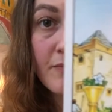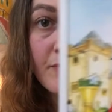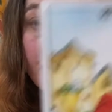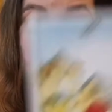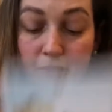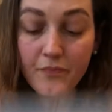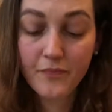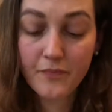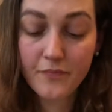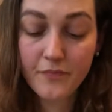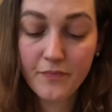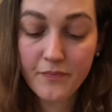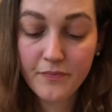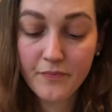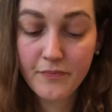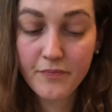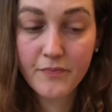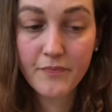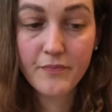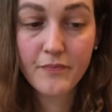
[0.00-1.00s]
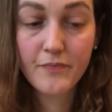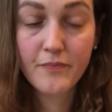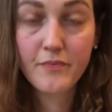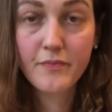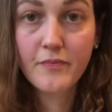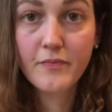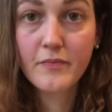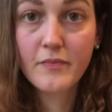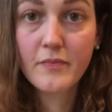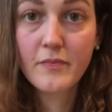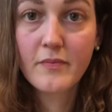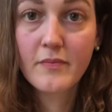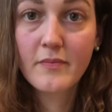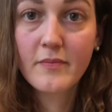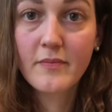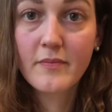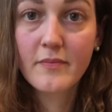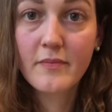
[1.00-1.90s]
No one is speaking in this clip.